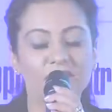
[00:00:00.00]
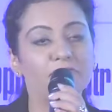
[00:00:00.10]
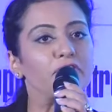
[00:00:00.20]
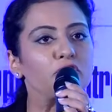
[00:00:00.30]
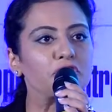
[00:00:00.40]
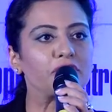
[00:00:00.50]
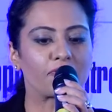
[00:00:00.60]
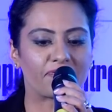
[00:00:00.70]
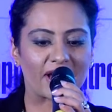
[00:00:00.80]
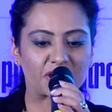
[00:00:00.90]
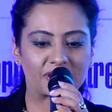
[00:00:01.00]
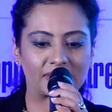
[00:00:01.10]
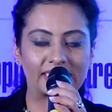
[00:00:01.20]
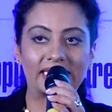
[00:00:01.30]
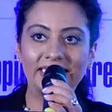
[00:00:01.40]
The future of
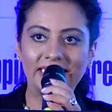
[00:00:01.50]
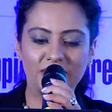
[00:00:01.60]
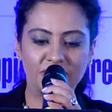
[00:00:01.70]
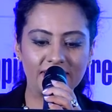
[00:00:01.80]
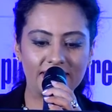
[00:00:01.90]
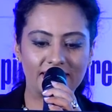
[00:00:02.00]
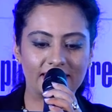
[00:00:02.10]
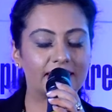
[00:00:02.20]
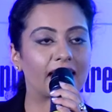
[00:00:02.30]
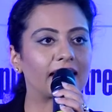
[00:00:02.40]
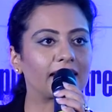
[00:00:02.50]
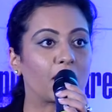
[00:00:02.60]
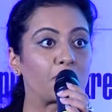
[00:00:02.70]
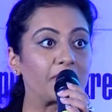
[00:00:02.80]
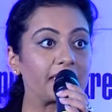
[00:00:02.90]
fashion, intelligence, design,
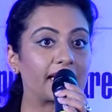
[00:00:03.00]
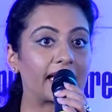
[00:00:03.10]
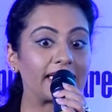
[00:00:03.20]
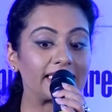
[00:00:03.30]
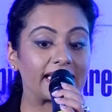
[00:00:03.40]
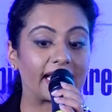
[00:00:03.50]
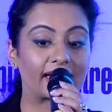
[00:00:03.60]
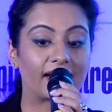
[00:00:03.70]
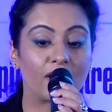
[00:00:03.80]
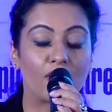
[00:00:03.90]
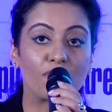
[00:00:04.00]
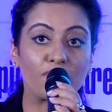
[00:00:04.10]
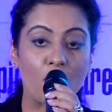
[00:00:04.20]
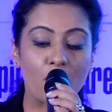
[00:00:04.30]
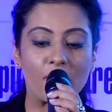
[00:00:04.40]
retail, tech.
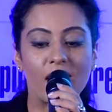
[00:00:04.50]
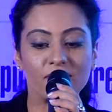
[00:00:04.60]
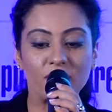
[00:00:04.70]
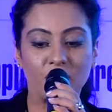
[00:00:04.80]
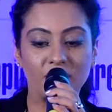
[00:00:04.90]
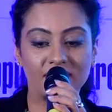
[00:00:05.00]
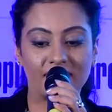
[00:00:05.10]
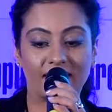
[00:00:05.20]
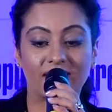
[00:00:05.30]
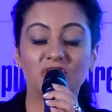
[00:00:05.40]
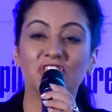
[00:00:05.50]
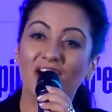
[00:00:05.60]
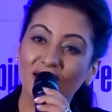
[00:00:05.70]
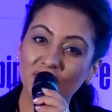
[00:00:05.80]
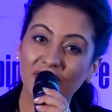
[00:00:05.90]
Four power nodes that are
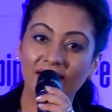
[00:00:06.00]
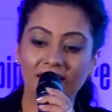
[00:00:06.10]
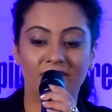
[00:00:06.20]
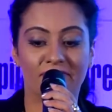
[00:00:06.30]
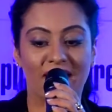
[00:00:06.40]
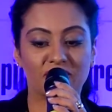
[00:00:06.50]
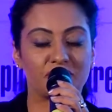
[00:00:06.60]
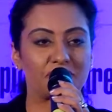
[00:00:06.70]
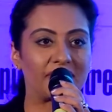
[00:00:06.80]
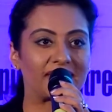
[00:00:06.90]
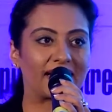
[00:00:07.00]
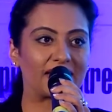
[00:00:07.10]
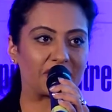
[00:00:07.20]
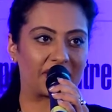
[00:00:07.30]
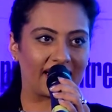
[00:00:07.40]
charging fashion
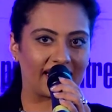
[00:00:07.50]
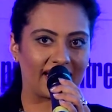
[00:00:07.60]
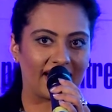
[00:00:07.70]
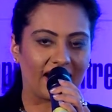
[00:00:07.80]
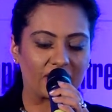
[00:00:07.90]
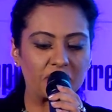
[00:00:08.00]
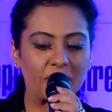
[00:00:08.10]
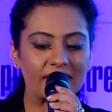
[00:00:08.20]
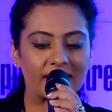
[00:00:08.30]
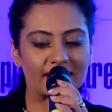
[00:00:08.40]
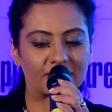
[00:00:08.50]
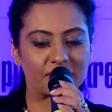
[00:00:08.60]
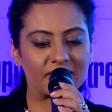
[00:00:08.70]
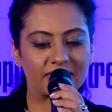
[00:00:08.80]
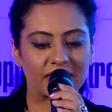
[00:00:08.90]
retail today. Joining us
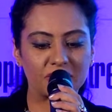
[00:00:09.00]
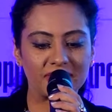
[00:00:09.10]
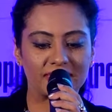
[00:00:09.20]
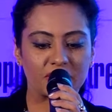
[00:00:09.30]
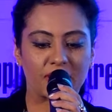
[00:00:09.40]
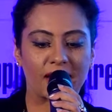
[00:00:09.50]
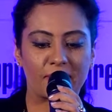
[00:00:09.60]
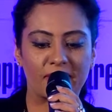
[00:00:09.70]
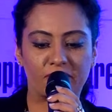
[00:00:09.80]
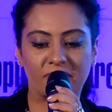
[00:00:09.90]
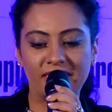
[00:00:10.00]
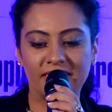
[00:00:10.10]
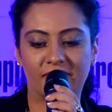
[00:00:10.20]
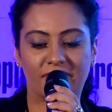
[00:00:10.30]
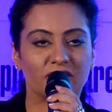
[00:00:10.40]
for this session is the chairman of
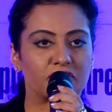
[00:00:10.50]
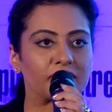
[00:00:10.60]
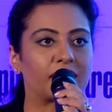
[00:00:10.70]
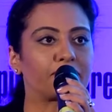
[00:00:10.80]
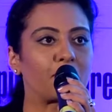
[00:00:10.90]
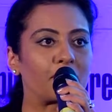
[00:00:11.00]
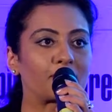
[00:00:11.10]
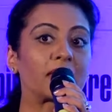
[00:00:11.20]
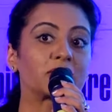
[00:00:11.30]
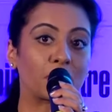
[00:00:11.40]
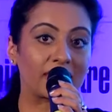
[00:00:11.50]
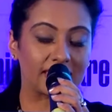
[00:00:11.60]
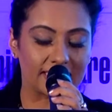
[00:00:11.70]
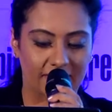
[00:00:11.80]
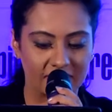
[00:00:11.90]
India Fashion Forum
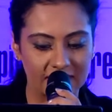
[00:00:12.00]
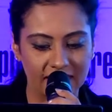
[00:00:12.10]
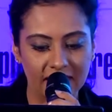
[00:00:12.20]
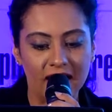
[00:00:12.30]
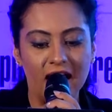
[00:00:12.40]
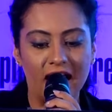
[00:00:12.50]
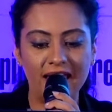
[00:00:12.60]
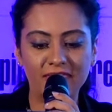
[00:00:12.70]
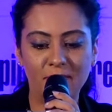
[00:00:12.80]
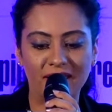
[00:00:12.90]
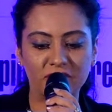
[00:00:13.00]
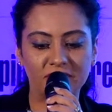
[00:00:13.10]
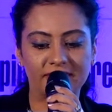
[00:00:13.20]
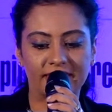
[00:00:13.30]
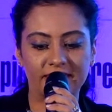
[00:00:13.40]
2017 and the
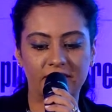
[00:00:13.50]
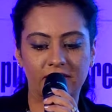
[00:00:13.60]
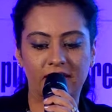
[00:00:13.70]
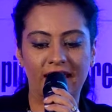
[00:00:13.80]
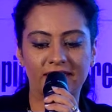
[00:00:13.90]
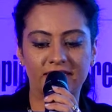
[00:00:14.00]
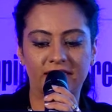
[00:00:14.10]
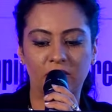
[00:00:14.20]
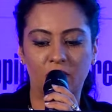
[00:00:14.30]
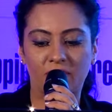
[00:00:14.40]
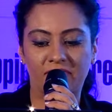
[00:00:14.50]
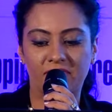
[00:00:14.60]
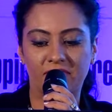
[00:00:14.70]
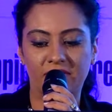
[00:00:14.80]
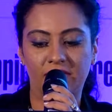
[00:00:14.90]
managing director and the CEO of
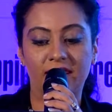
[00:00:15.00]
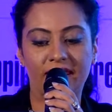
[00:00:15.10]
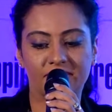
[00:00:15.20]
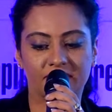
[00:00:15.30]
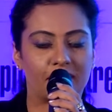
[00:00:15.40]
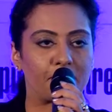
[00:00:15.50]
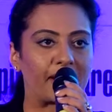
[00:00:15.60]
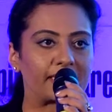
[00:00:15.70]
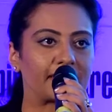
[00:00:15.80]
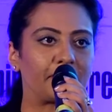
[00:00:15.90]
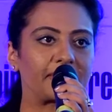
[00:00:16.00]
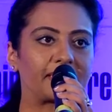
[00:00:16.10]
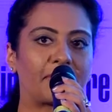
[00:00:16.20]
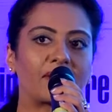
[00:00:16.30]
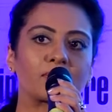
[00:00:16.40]
Arvind Lifestyle Brands
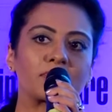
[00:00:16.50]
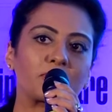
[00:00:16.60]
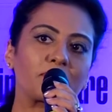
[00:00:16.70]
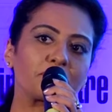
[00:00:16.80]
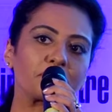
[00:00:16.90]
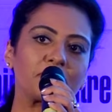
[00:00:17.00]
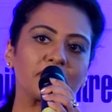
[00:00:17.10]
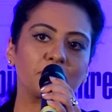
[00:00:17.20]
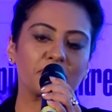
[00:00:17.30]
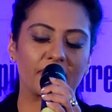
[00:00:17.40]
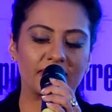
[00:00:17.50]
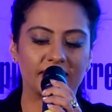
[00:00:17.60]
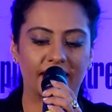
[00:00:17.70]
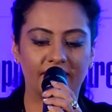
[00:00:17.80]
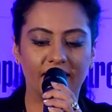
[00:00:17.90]
Limited. May I request all of you to please put your hands
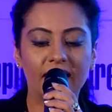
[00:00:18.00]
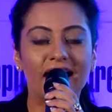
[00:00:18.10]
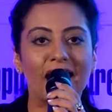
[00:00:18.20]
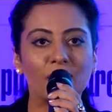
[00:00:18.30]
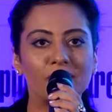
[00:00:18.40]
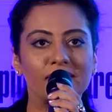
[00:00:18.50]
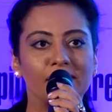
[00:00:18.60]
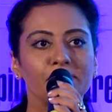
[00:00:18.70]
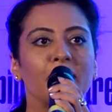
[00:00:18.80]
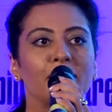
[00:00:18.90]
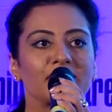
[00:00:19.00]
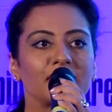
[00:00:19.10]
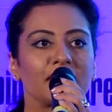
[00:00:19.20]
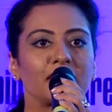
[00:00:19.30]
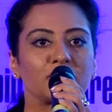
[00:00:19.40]
together and welcome
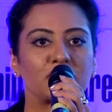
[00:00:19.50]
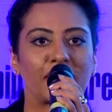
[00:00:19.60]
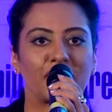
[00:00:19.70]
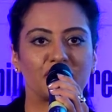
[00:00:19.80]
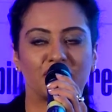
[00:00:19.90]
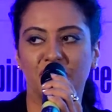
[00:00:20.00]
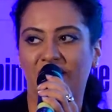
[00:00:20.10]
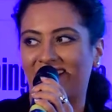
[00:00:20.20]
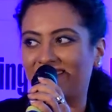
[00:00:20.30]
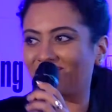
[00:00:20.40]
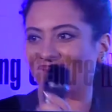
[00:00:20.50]
Mr. Suresh J.